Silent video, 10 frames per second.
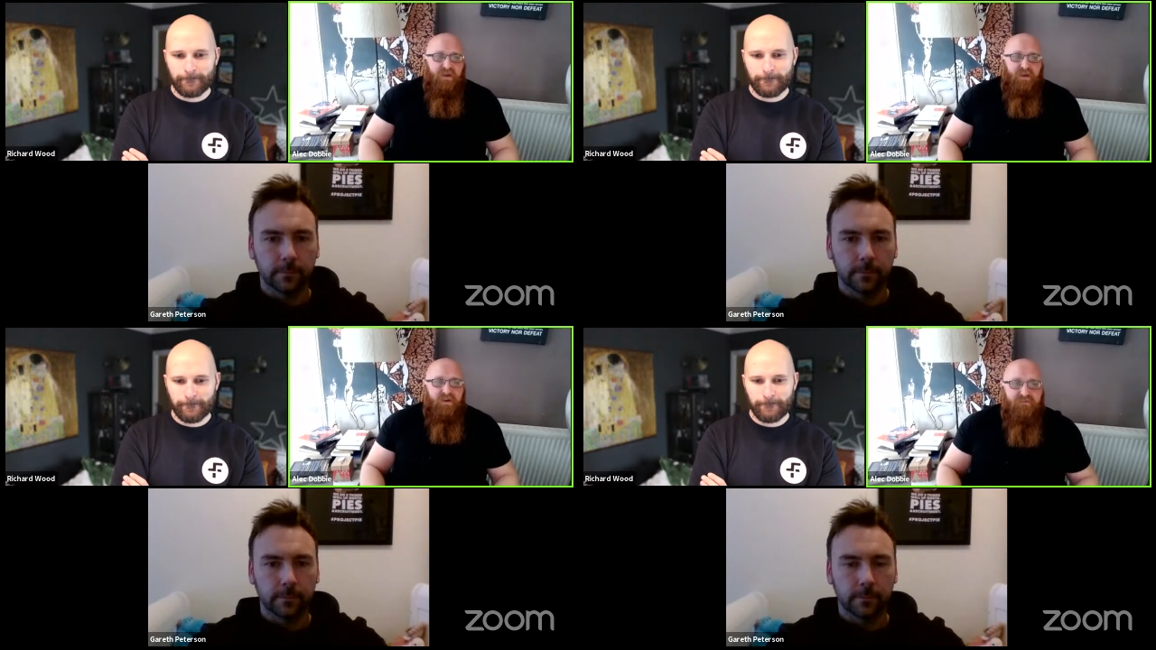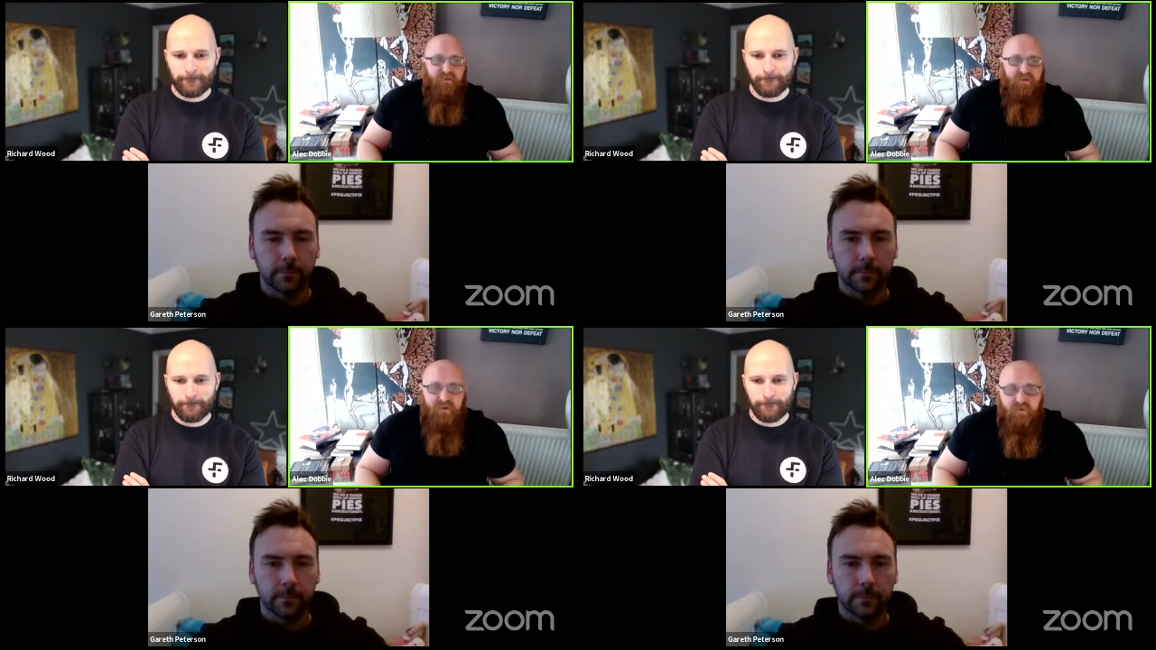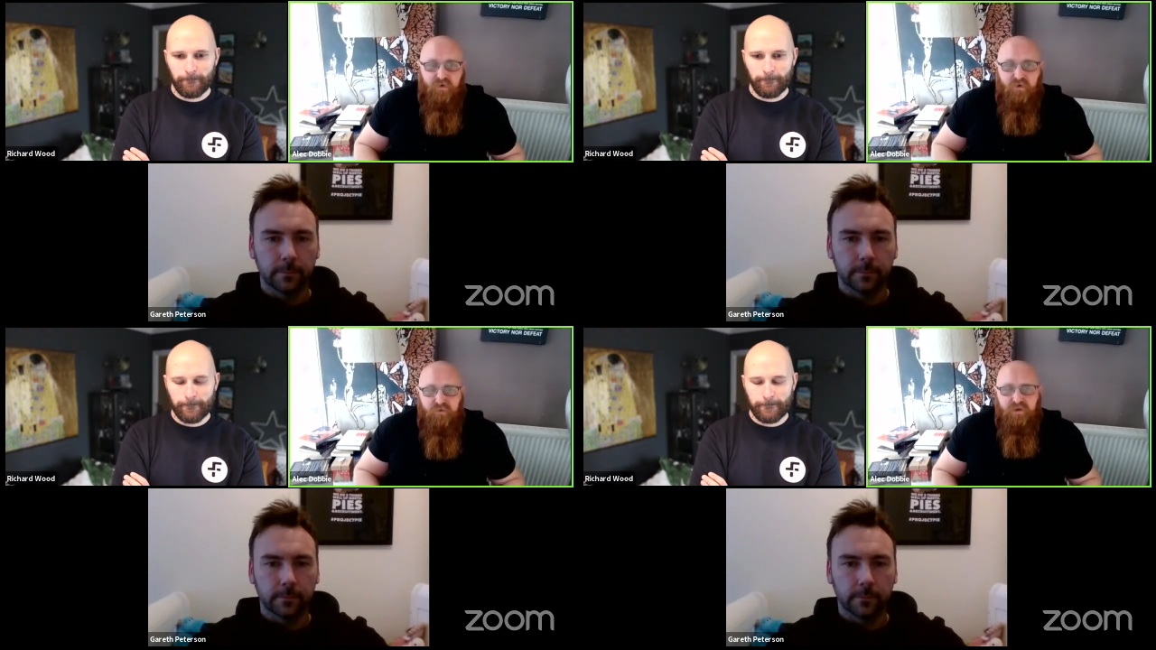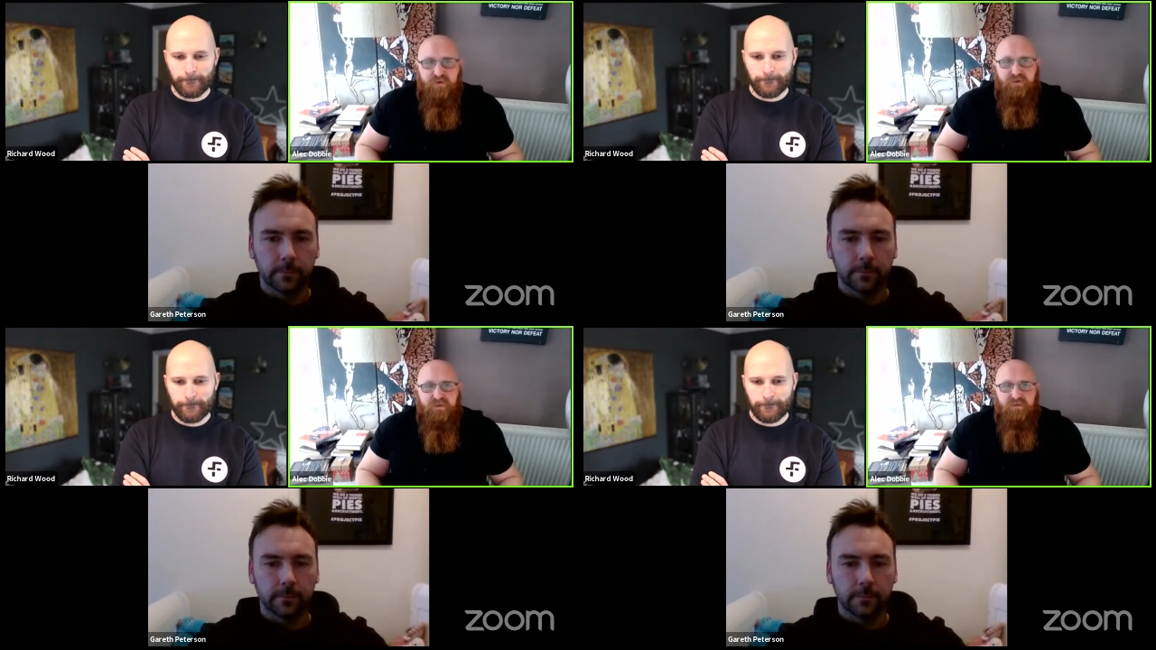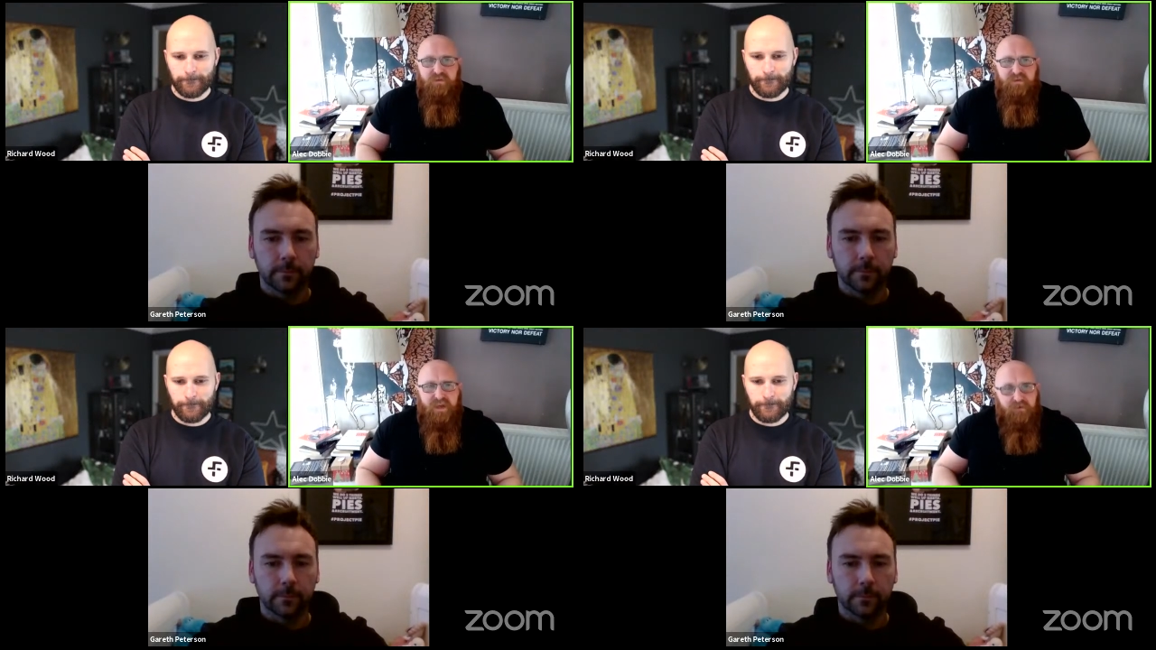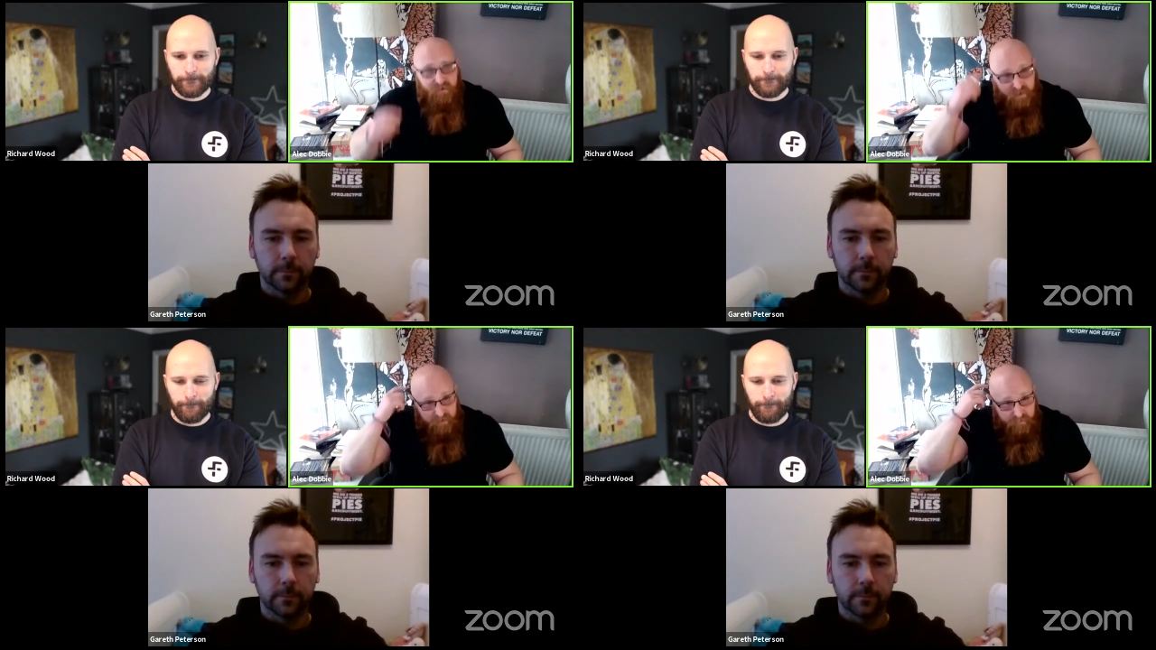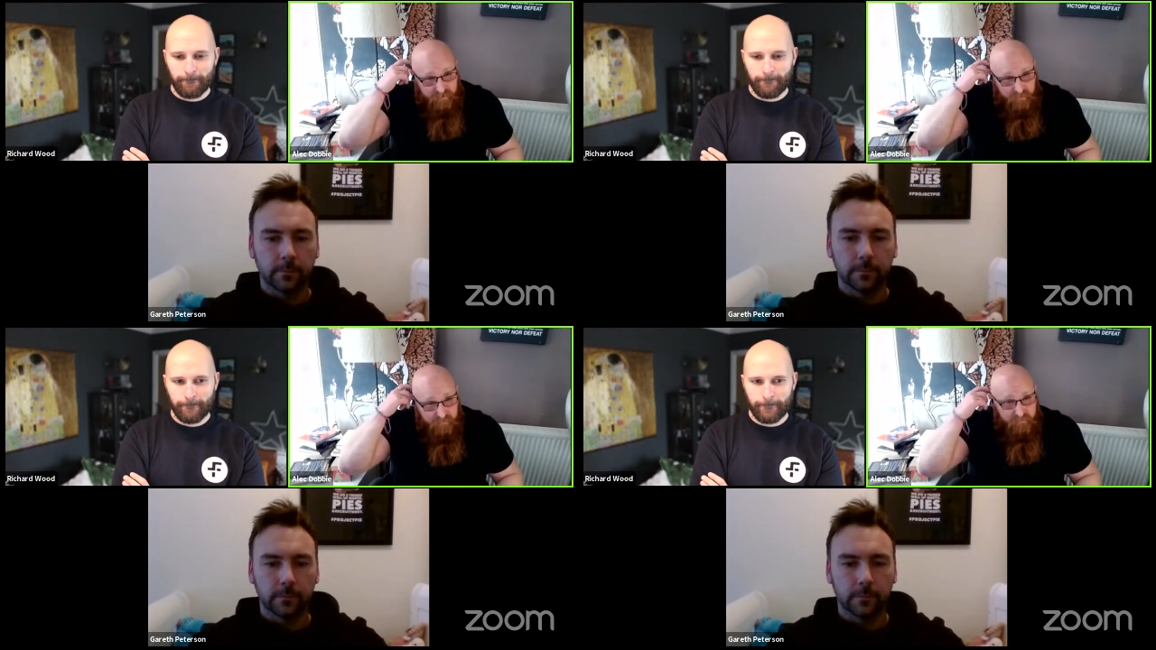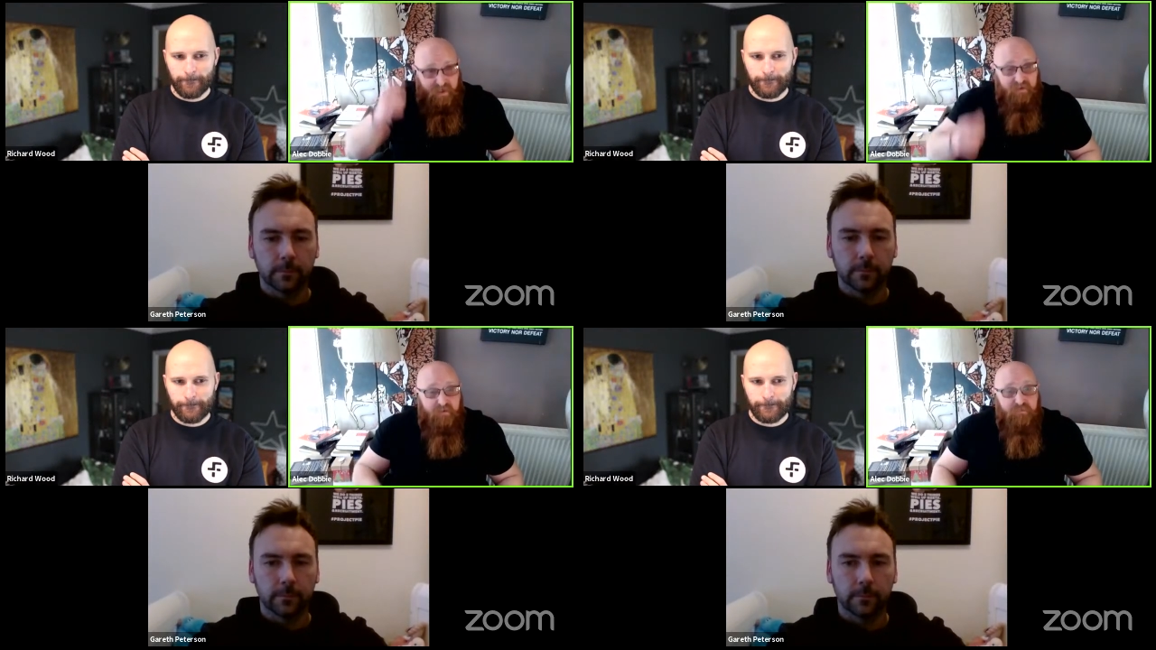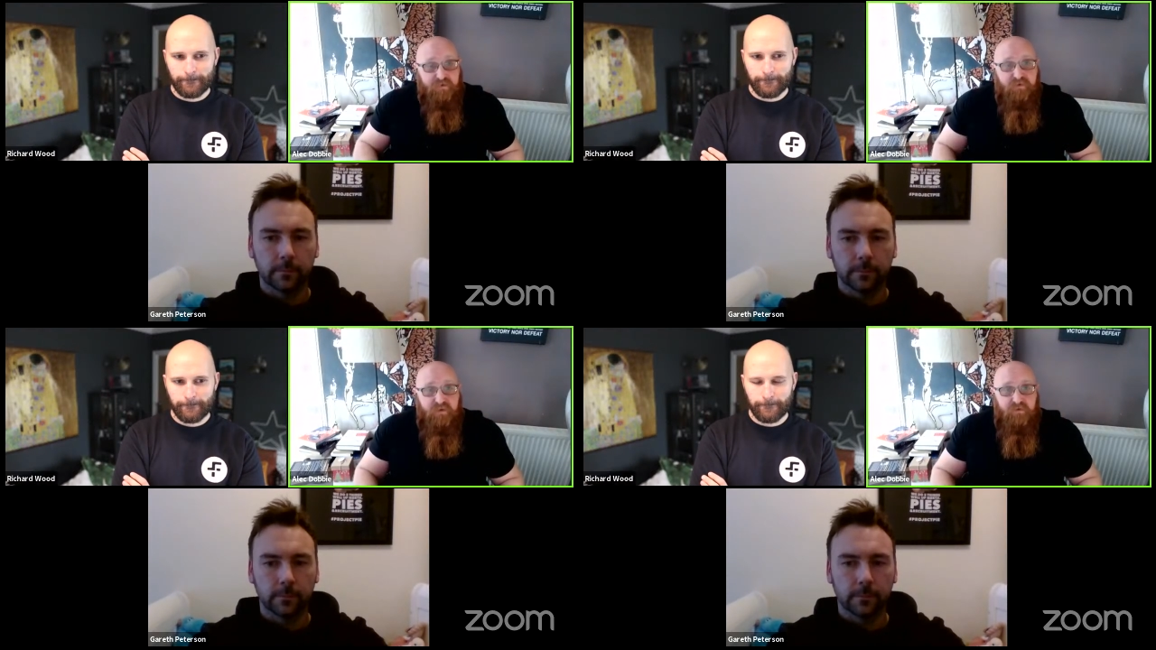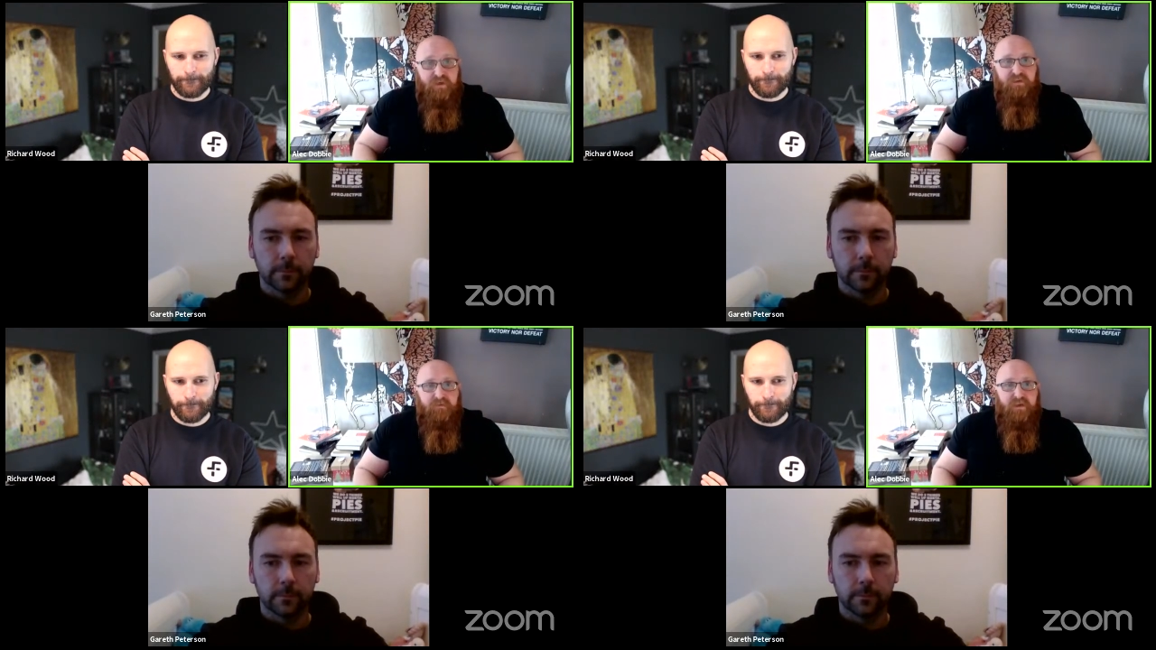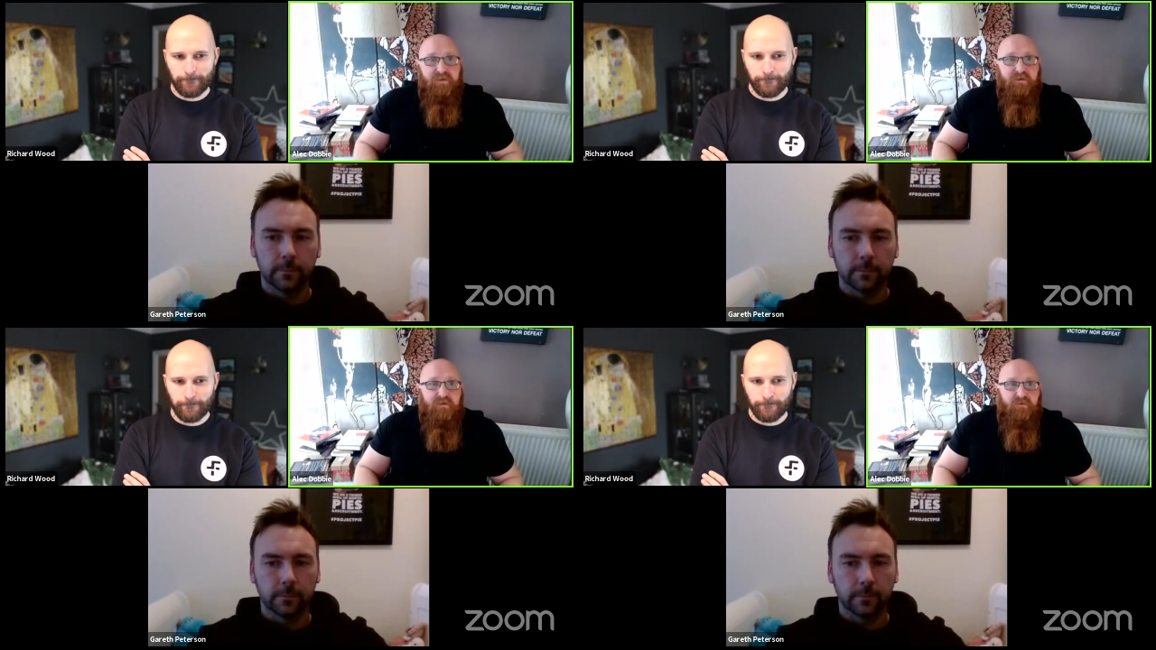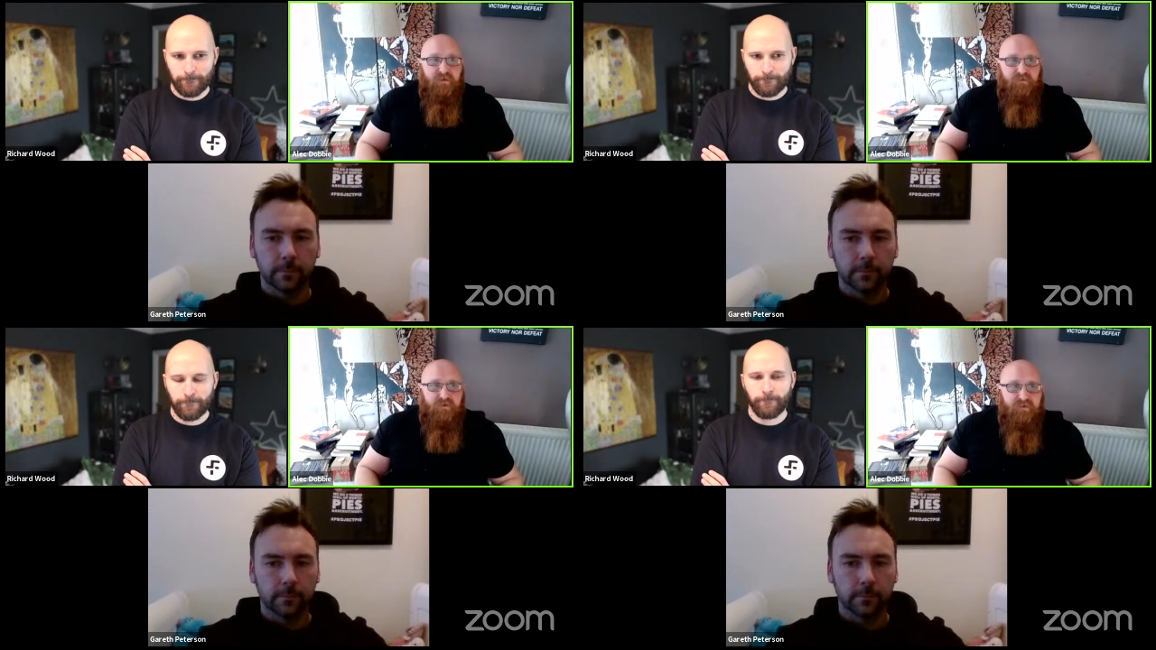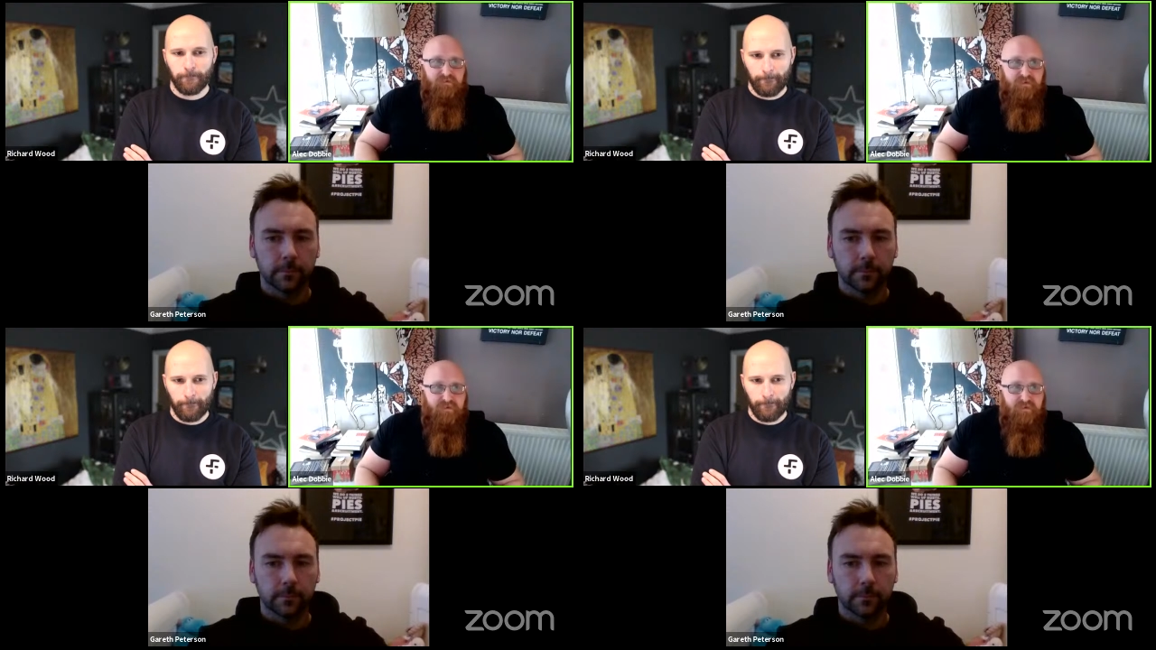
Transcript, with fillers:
Speaker 1: if we, we use to, to, to get around gatekeepers we gatekeepers we use sms we, we,